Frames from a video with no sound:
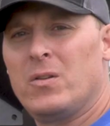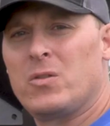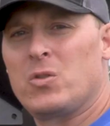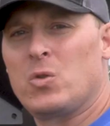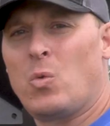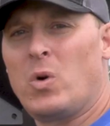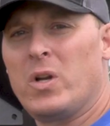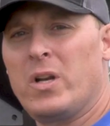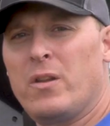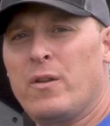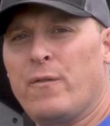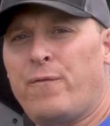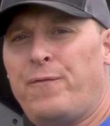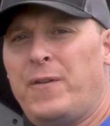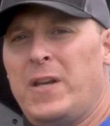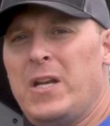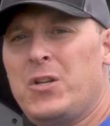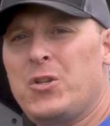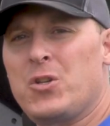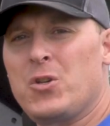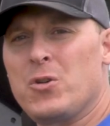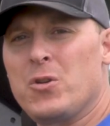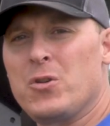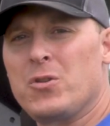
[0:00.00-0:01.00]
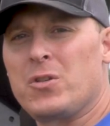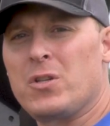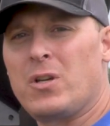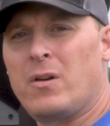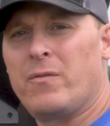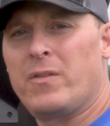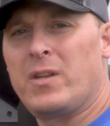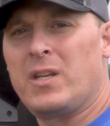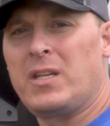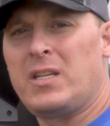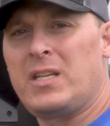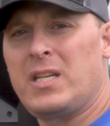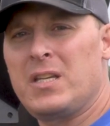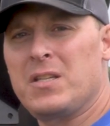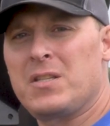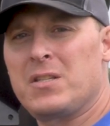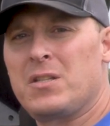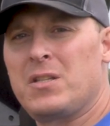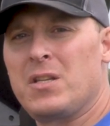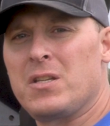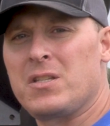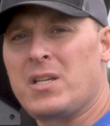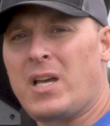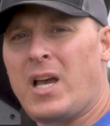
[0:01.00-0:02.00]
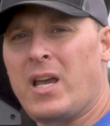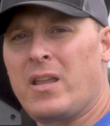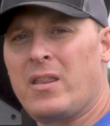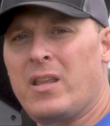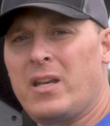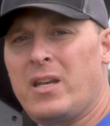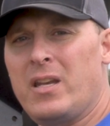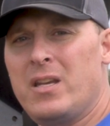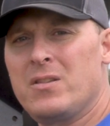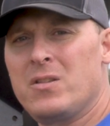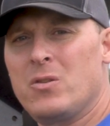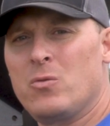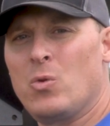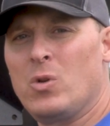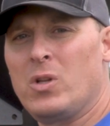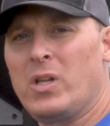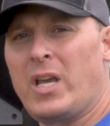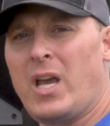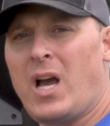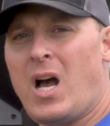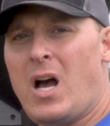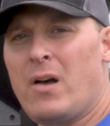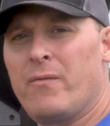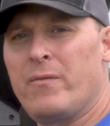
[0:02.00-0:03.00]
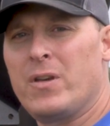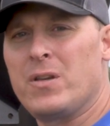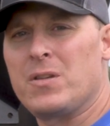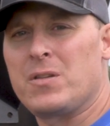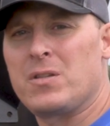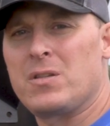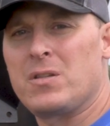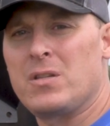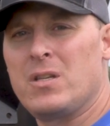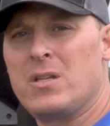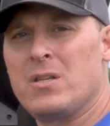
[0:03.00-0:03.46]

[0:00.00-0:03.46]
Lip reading: So one of the features of the disc design that isn't really obvious